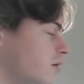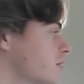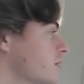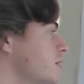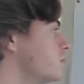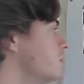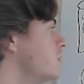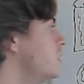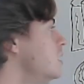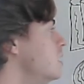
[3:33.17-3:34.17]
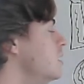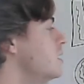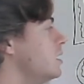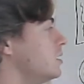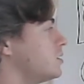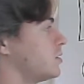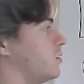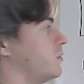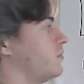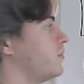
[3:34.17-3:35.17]
are equal.
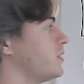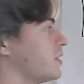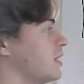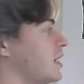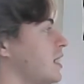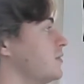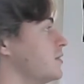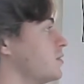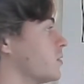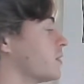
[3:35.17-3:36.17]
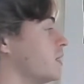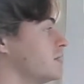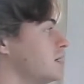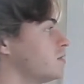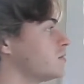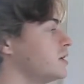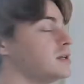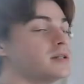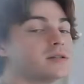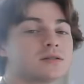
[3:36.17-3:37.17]
So to get at the torque on the inner
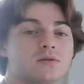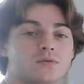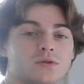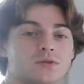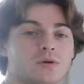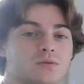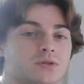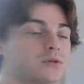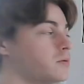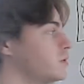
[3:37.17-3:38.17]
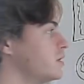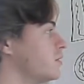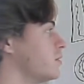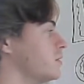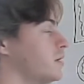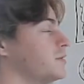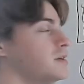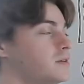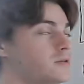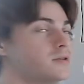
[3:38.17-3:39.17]
radius, which is what we'll start with, or on the
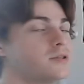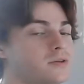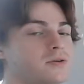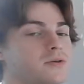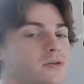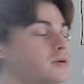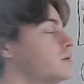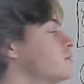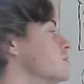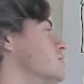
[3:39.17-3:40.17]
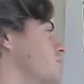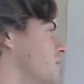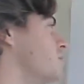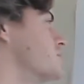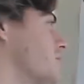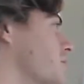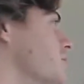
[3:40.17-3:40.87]
inner cylinder, which is what we'll start